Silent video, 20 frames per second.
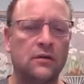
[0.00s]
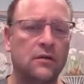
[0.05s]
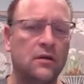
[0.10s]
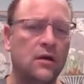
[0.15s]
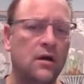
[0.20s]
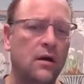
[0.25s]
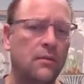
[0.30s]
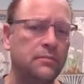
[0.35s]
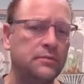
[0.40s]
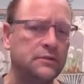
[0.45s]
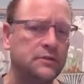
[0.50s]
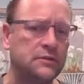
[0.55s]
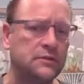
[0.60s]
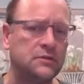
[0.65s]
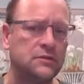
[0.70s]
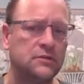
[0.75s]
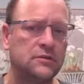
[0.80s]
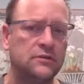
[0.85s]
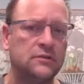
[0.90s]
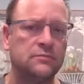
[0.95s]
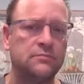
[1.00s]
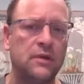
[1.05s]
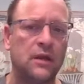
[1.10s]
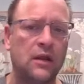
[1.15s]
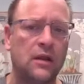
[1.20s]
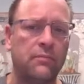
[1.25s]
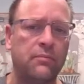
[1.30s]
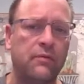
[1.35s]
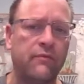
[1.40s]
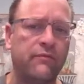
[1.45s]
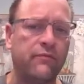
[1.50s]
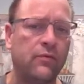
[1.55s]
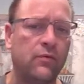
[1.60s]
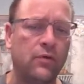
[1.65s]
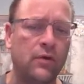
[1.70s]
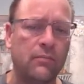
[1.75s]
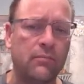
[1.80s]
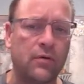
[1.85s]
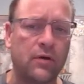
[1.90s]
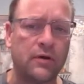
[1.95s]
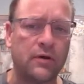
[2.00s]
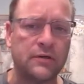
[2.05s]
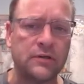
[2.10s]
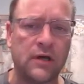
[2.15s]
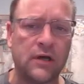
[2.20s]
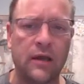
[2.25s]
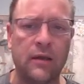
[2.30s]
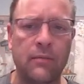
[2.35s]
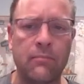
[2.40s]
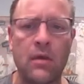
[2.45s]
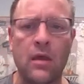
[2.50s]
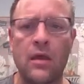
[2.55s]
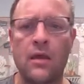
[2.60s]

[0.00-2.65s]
Composition is made up of full and part time.